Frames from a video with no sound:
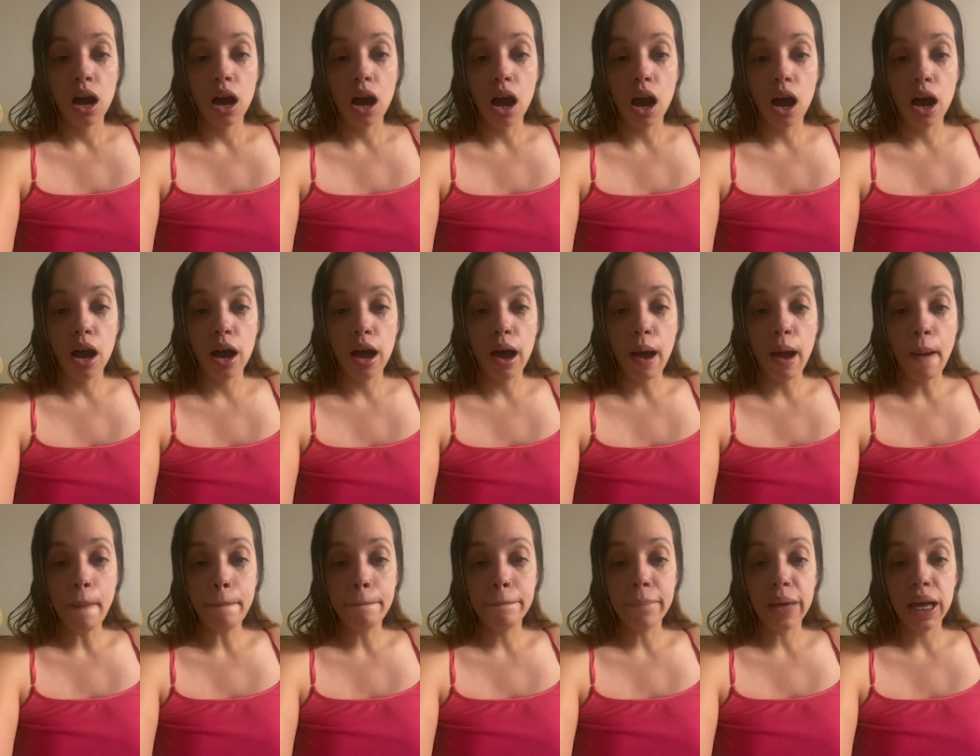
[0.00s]

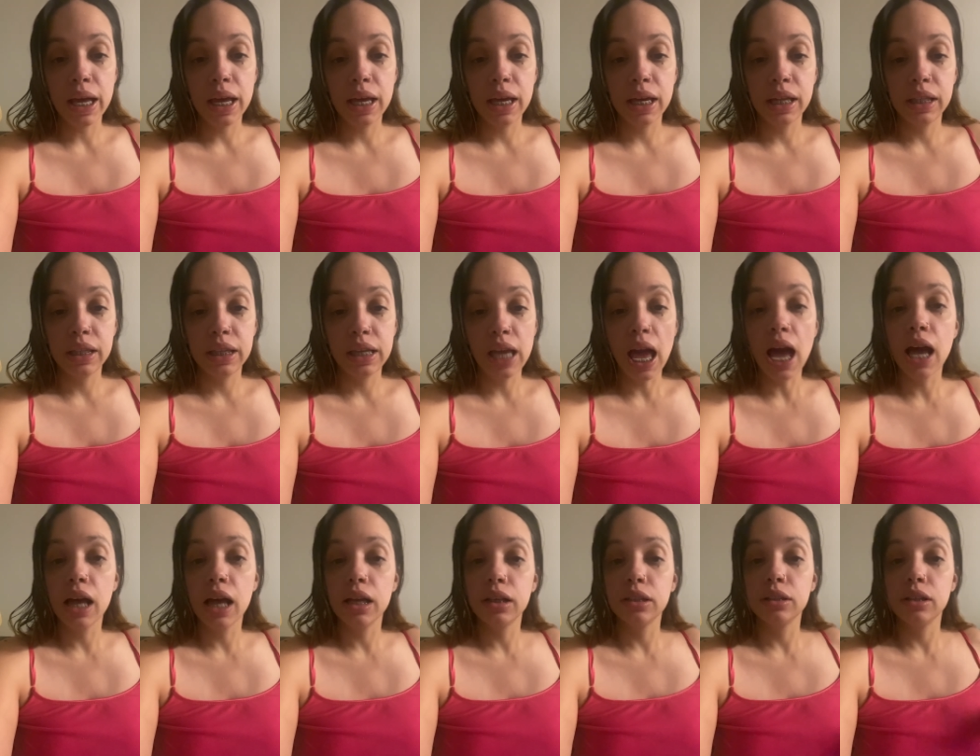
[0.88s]
And
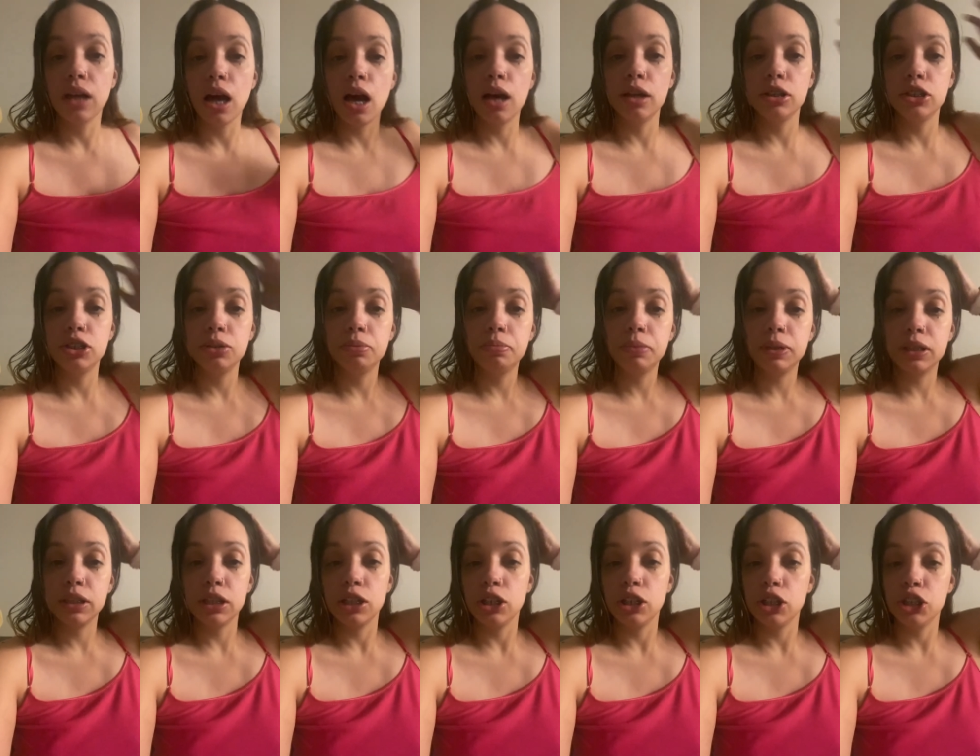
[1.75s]
yeah, I'm just
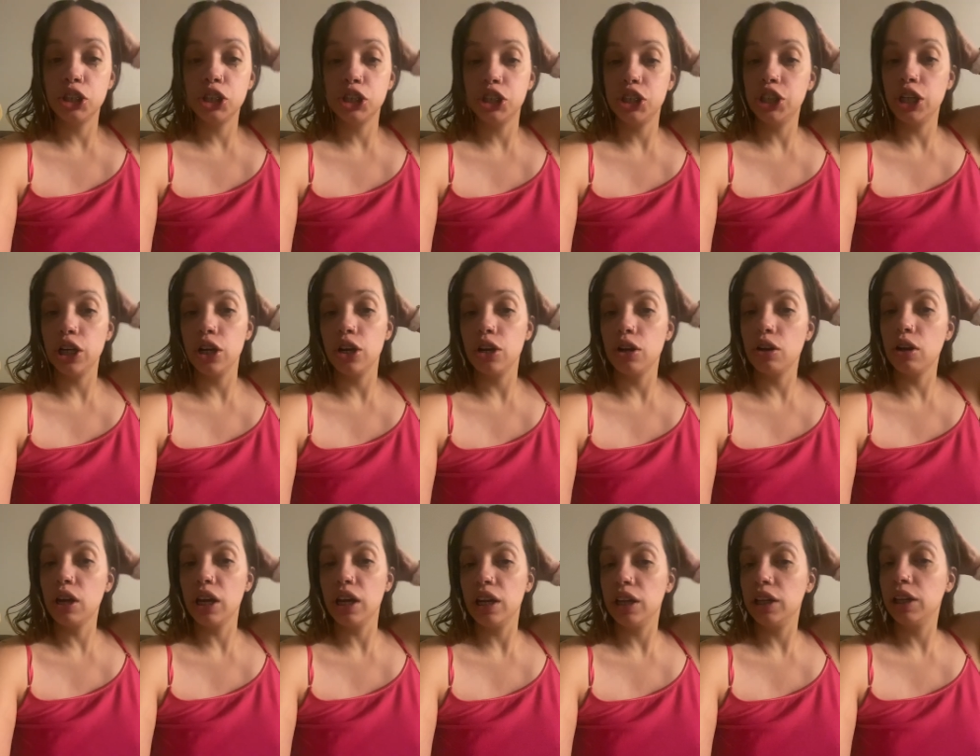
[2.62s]
gonna
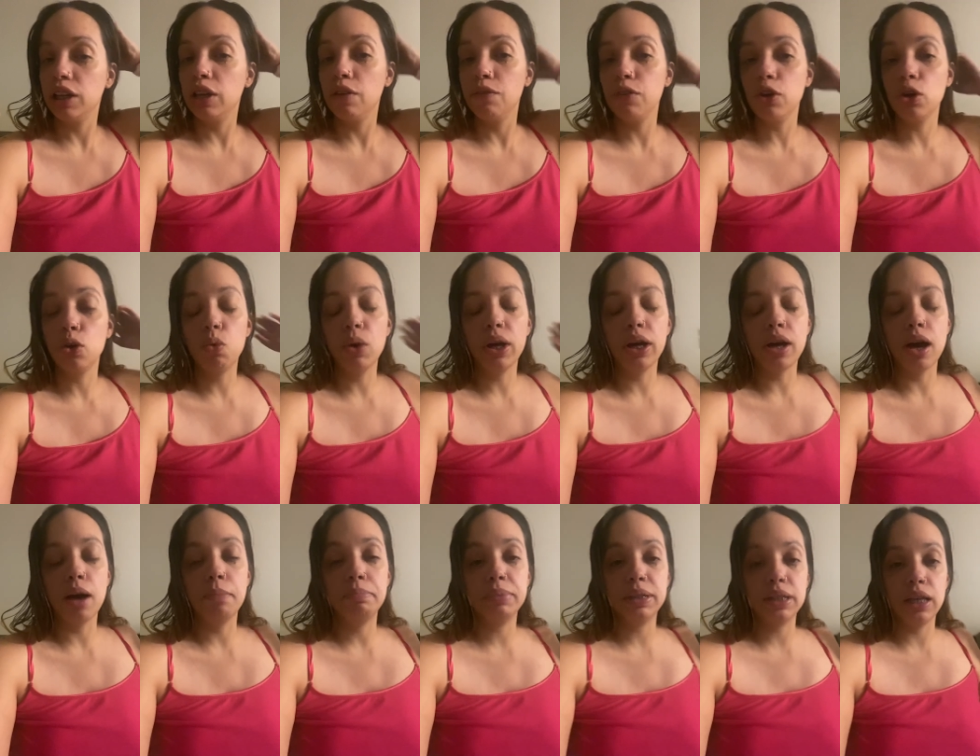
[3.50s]
share and give you a quick
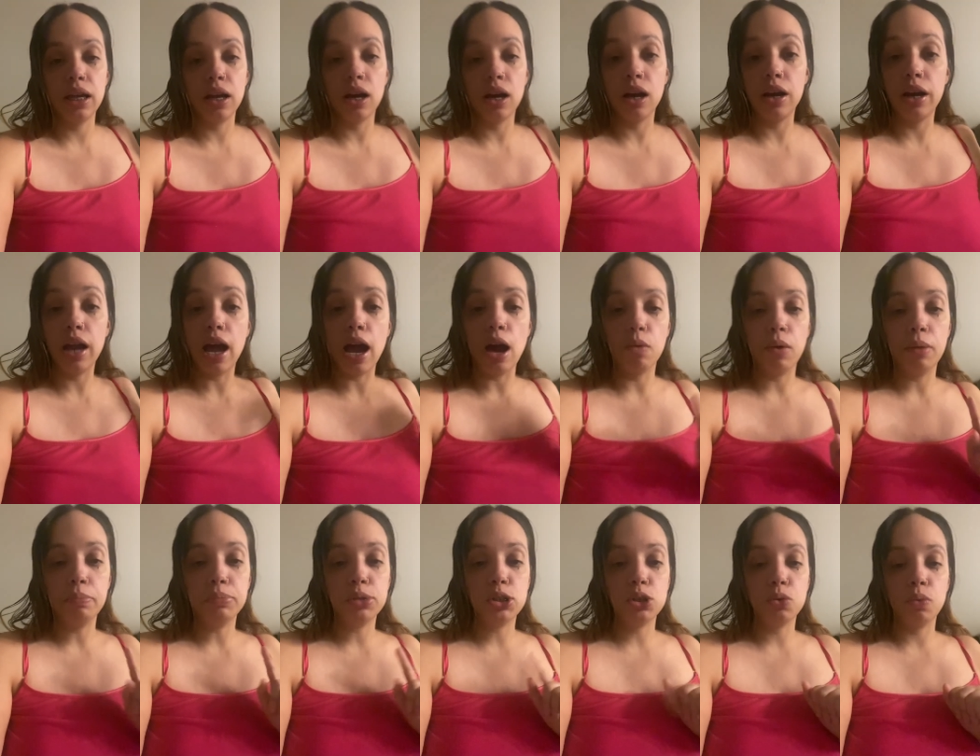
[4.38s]
update on how
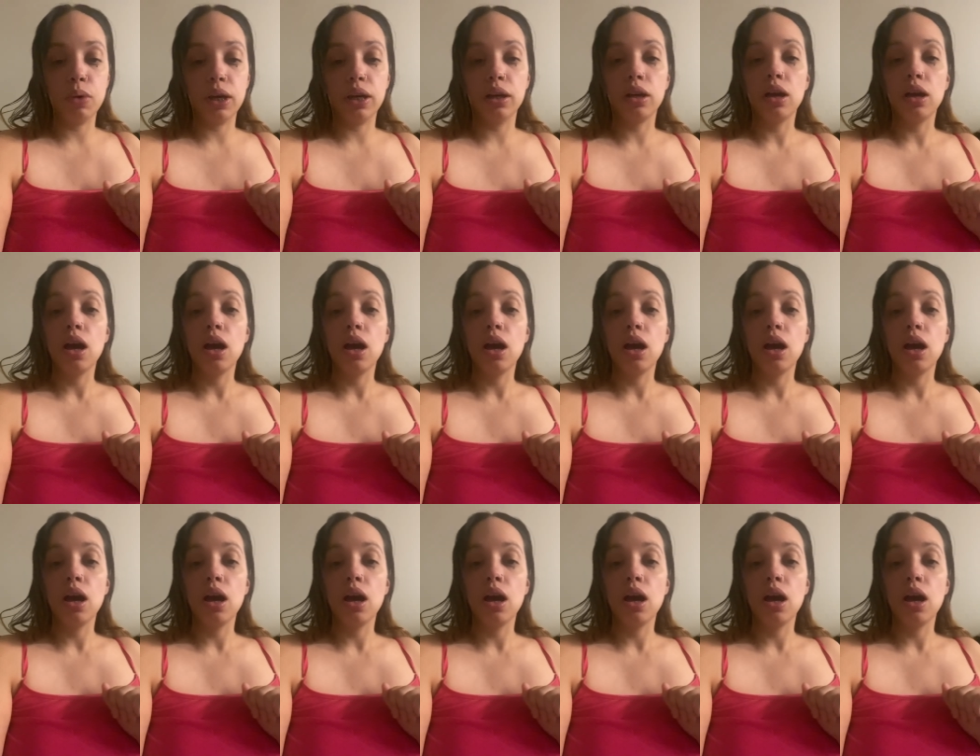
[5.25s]
I'm doing.